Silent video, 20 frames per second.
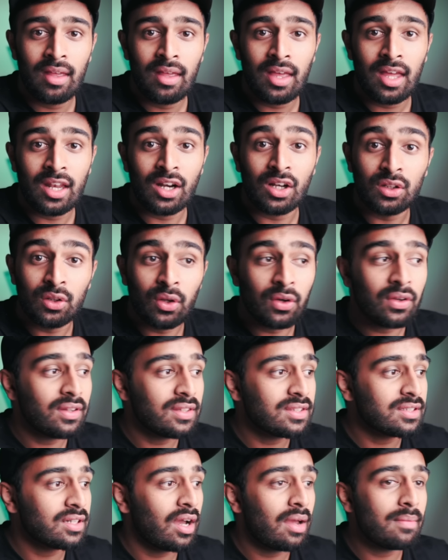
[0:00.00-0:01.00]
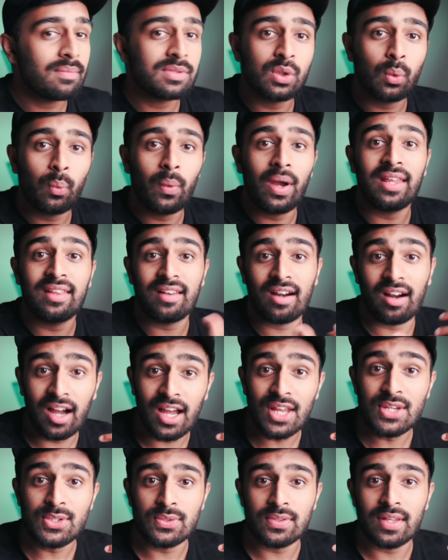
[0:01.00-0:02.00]
And a lot of the times, the way that
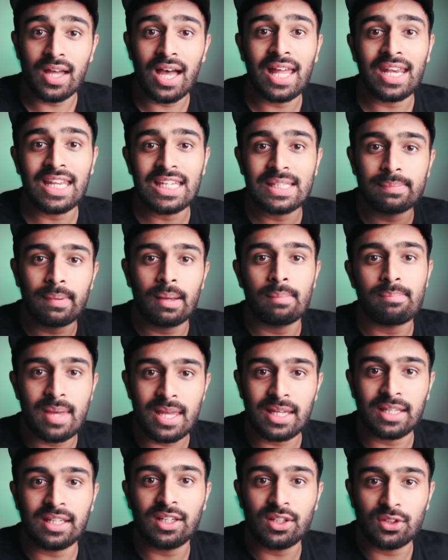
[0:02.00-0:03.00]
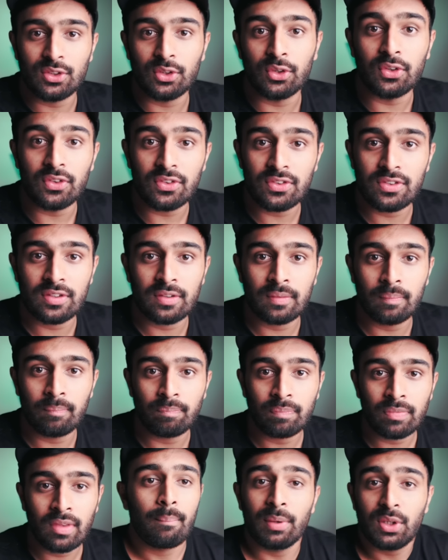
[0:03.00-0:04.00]
I do that is by making notes.
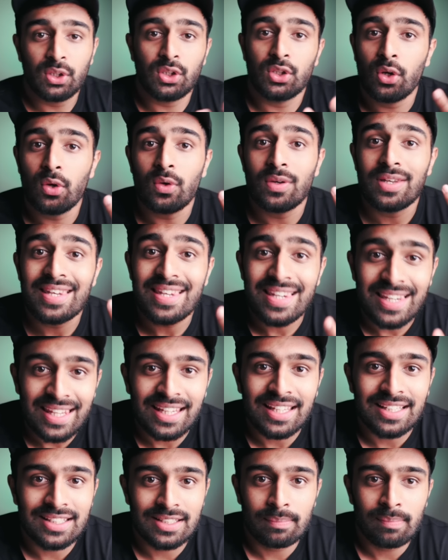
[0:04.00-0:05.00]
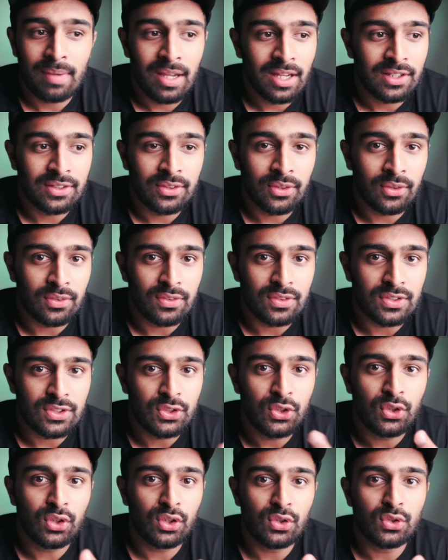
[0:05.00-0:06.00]
But you don't need to make notes.
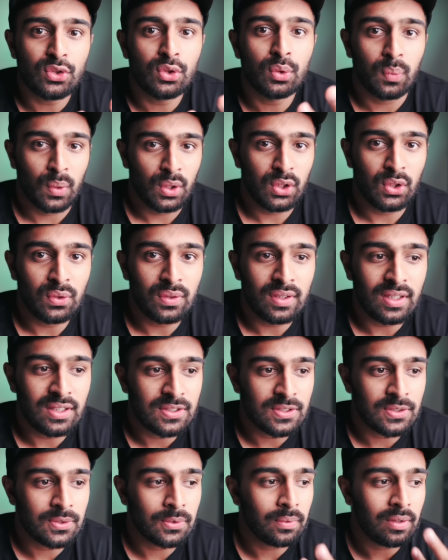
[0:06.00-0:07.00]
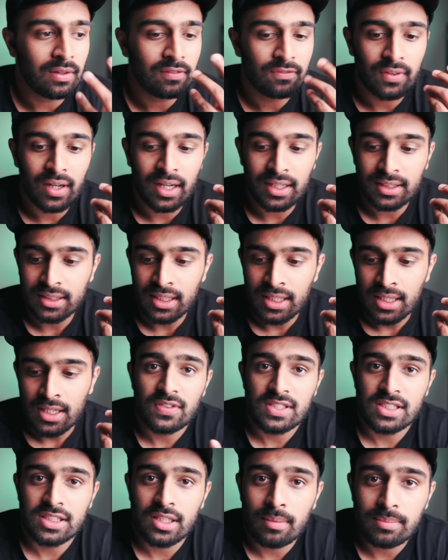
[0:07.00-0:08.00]
You can do what you need to do. In fact,
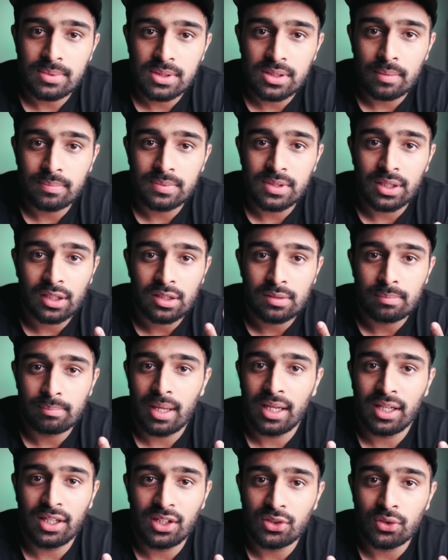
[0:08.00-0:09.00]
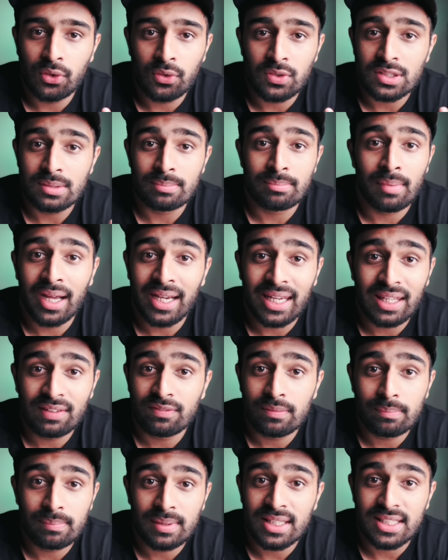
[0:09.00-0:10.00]
for some subjects, making notes might
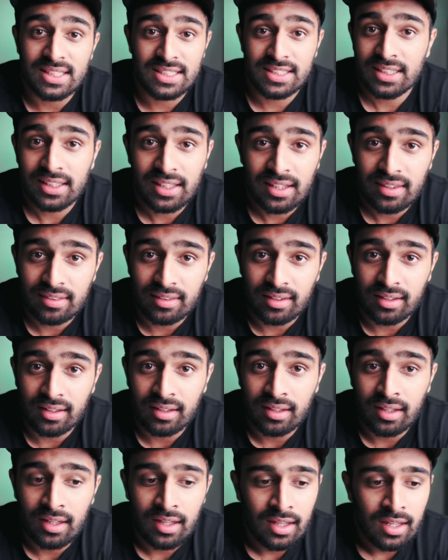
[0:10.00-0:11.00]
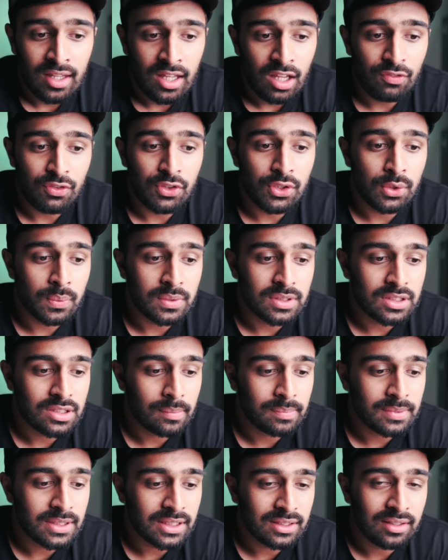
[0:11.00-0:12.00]
even be a silly thing. If you do a
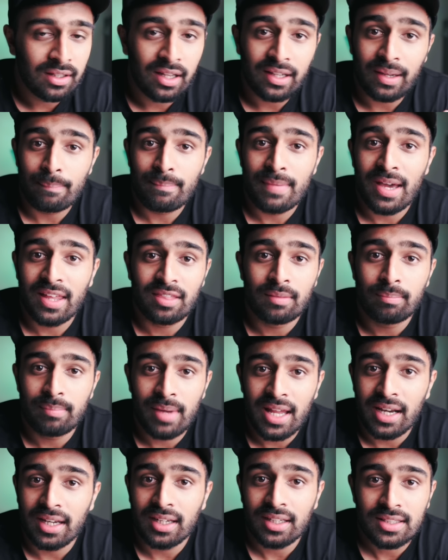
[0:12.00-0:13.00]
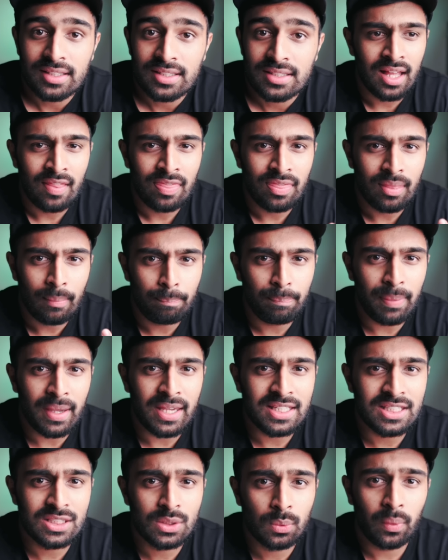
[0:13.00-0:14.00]
subject like mathematics, the
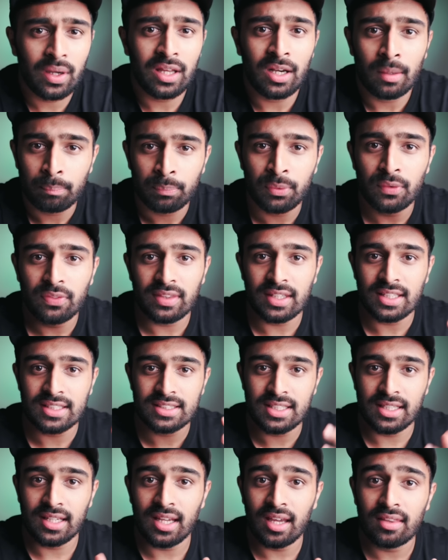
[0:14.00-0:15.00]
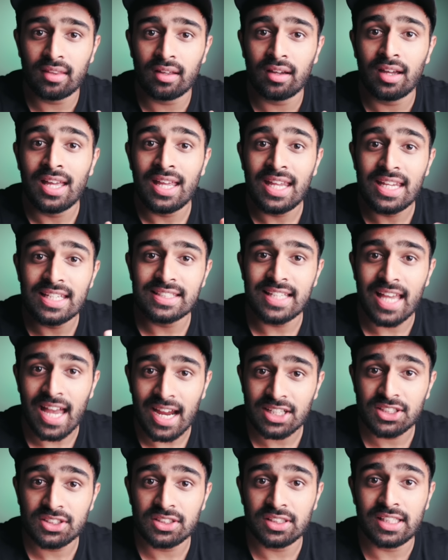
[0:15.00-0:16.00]
best way to put things together is
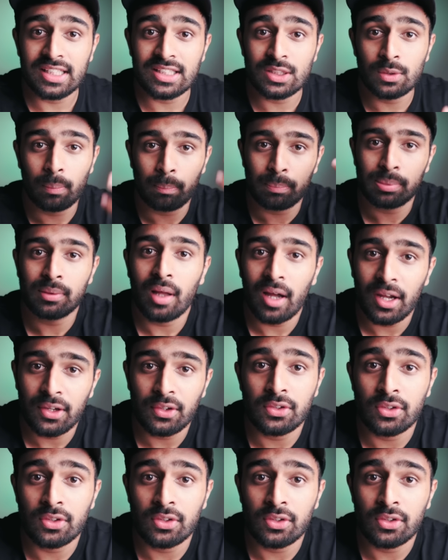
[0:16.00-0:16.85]
actually to apply your